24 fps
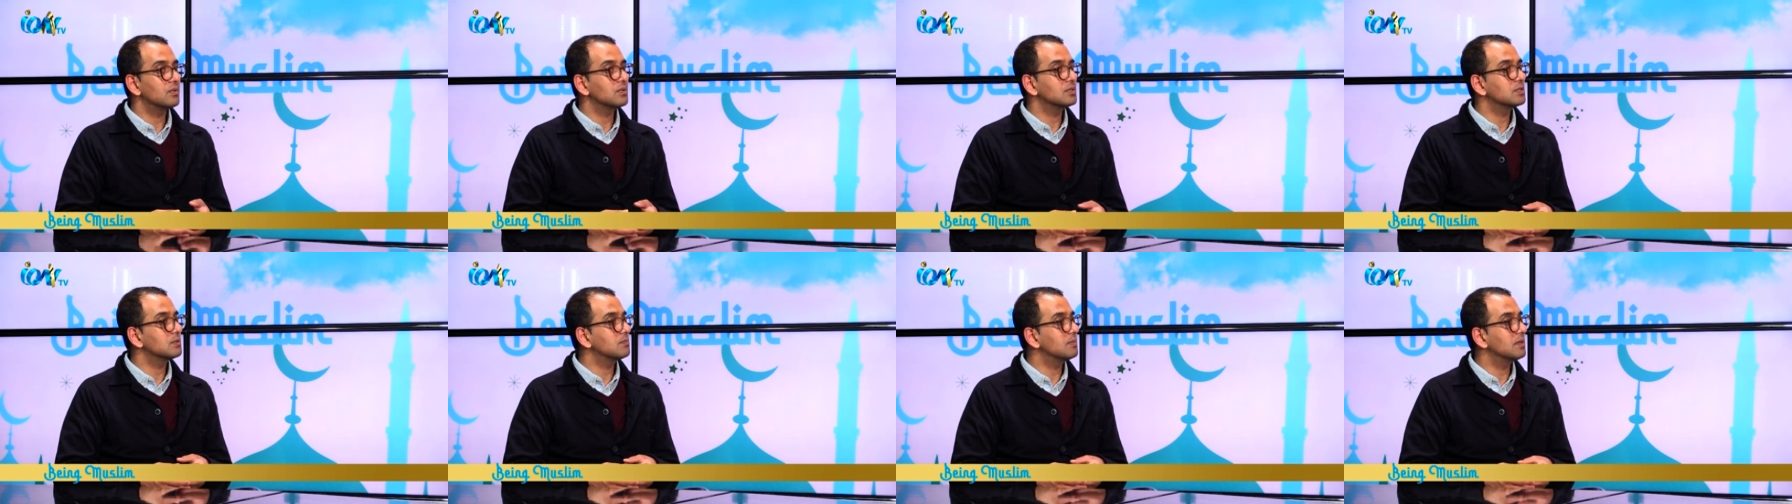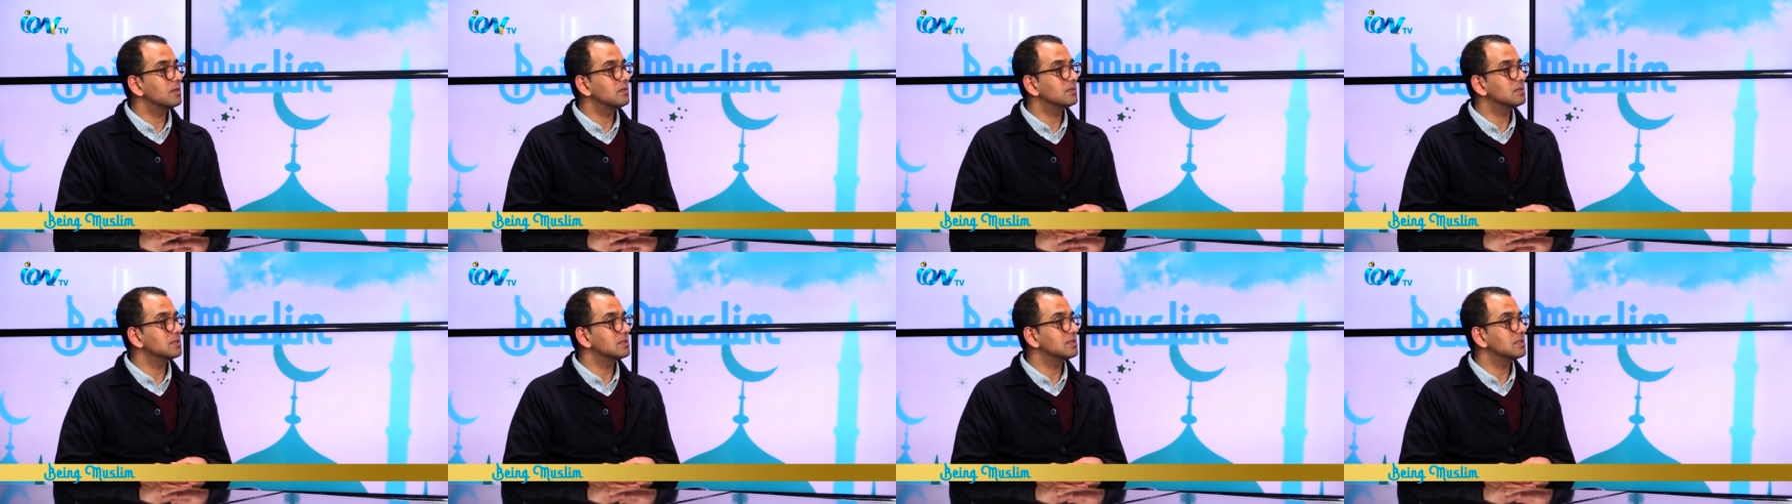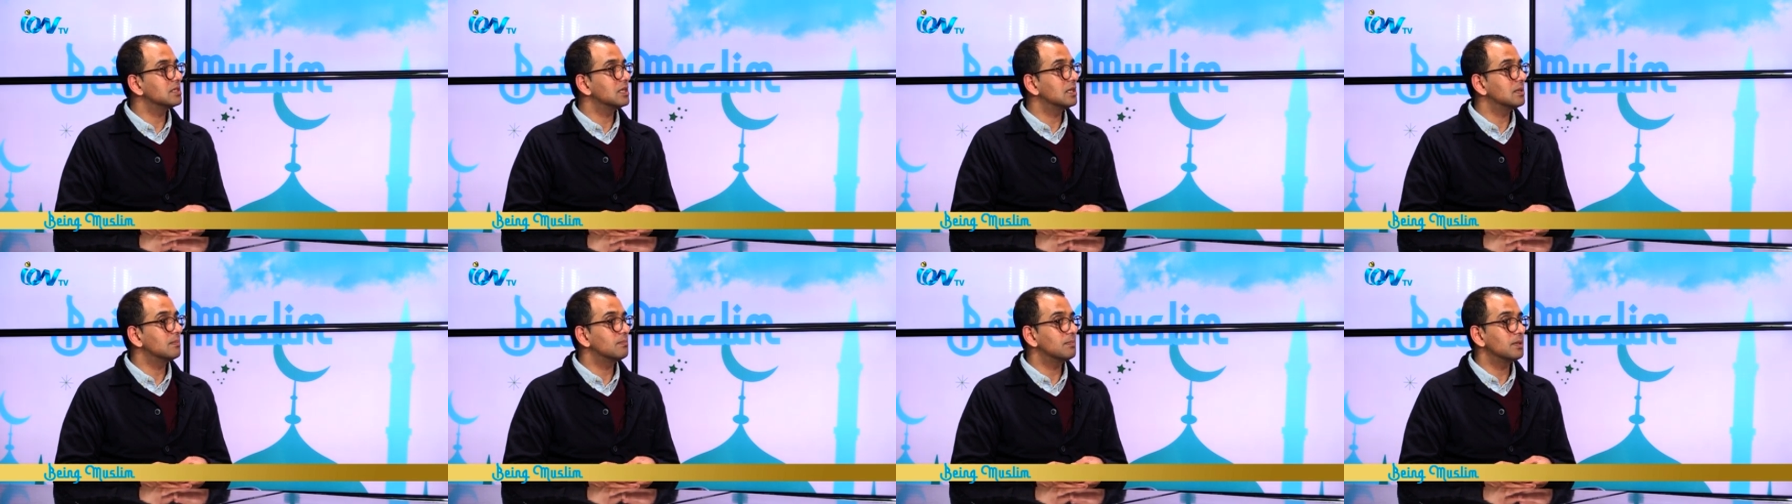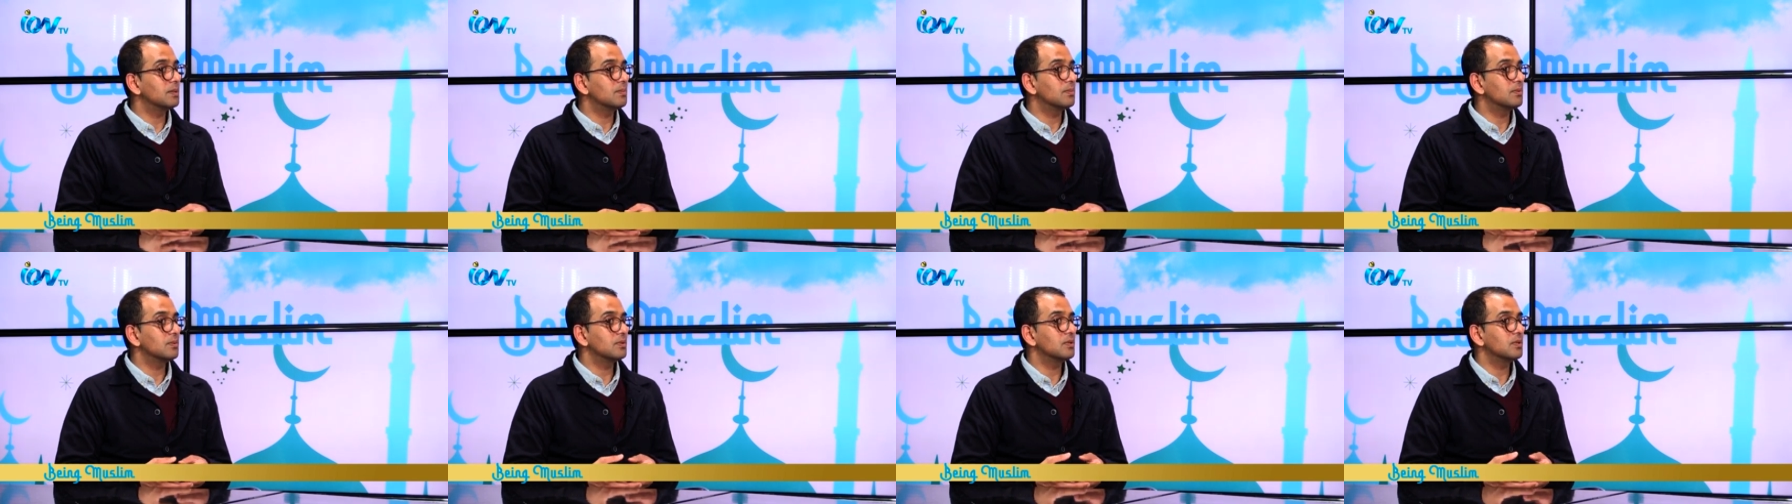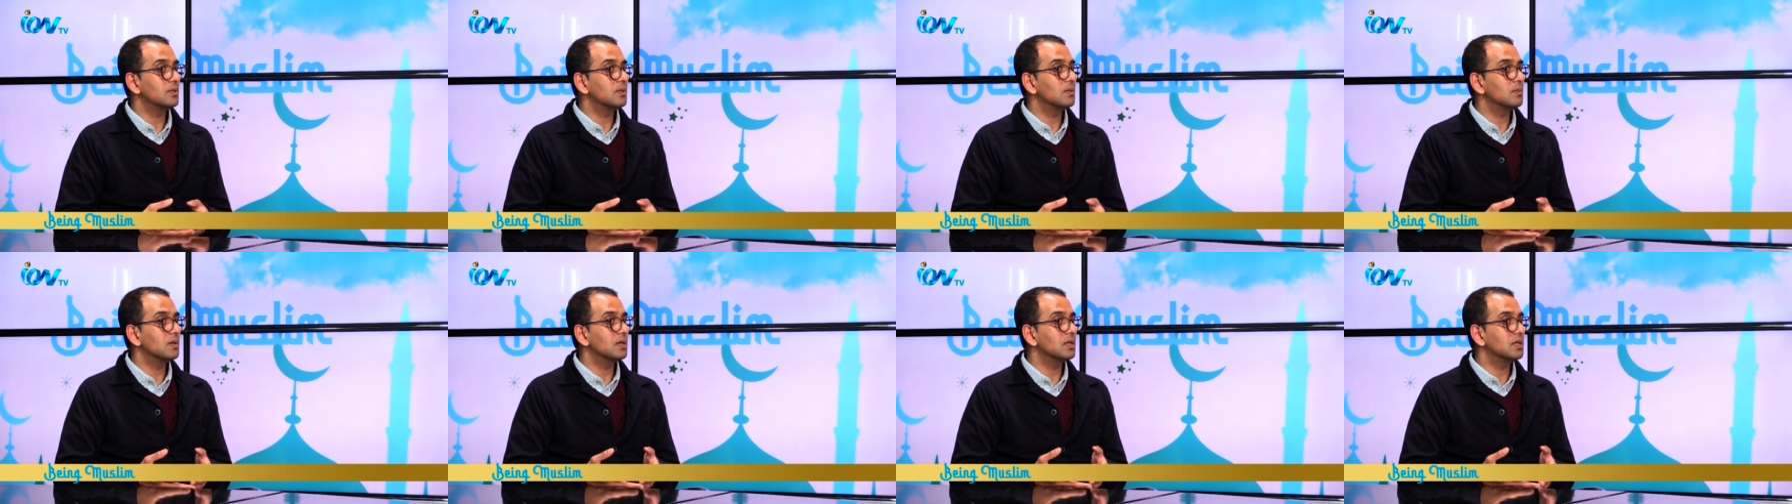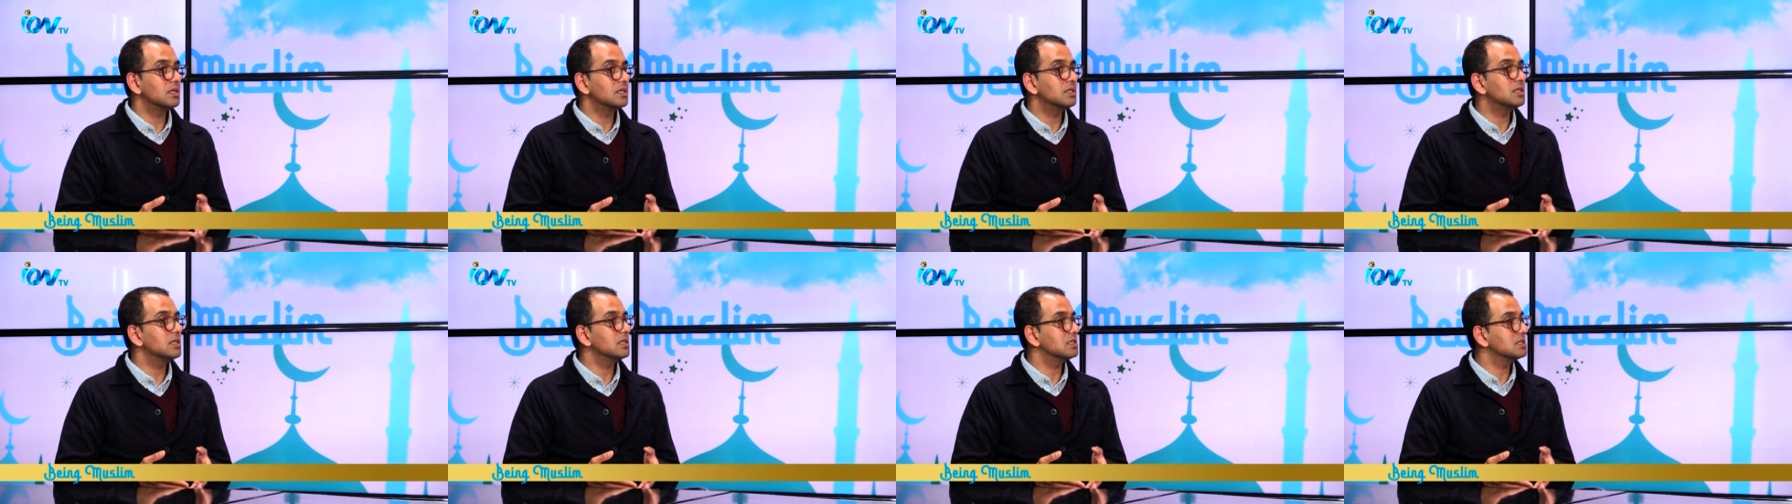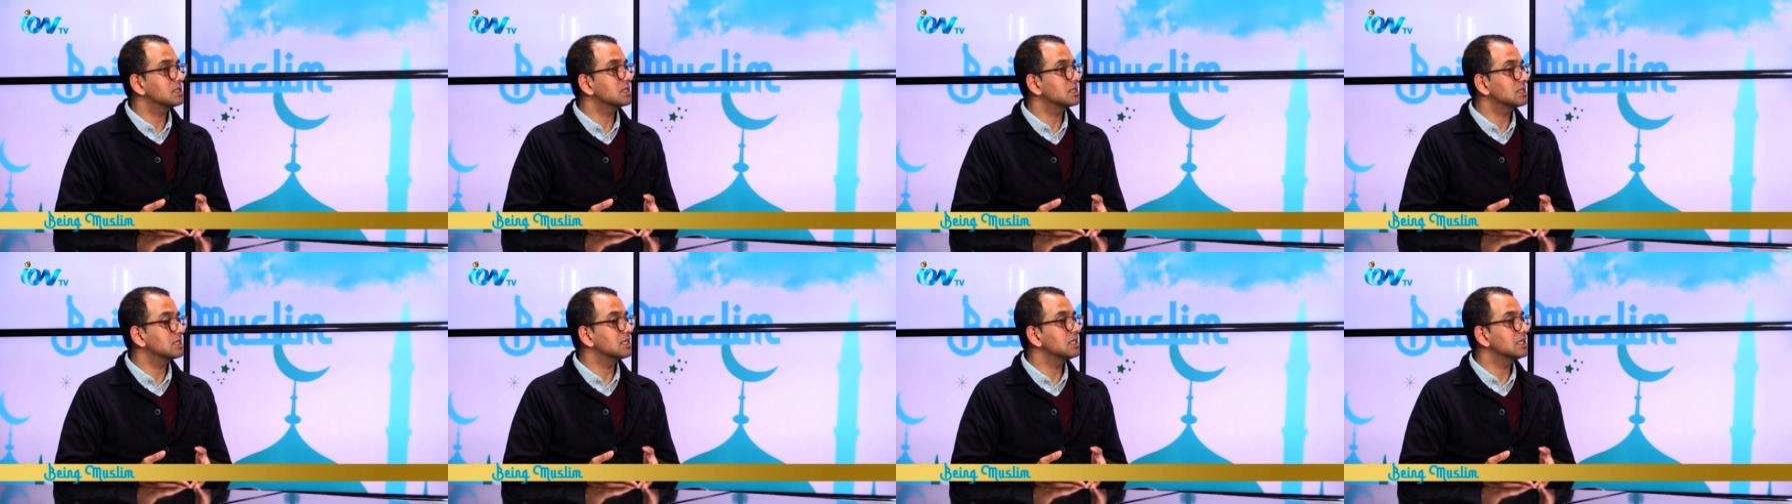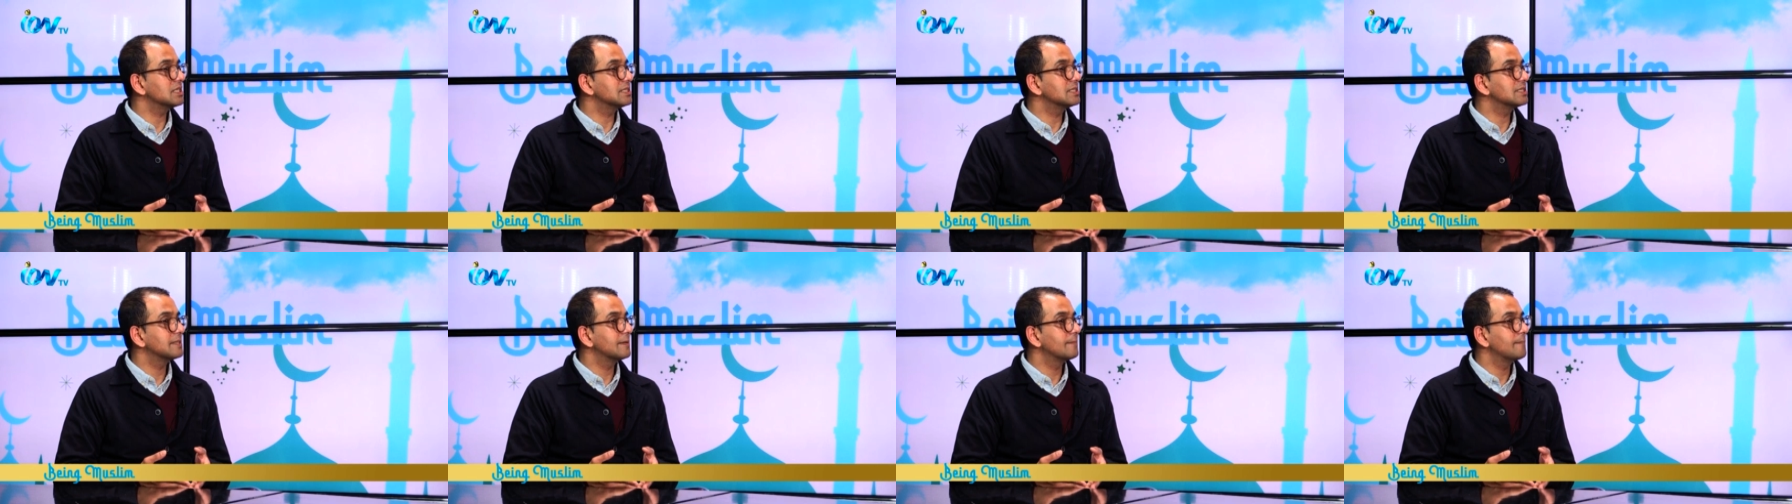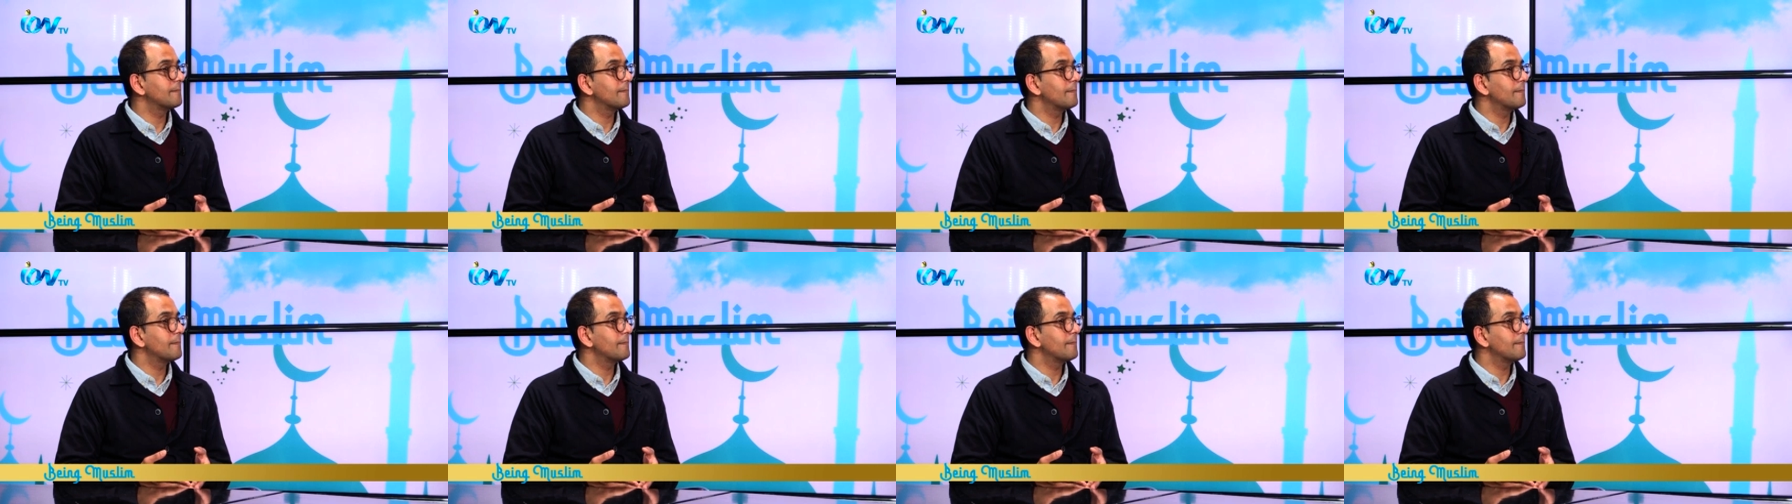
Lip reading: experience and telling people, you know what, it does exist.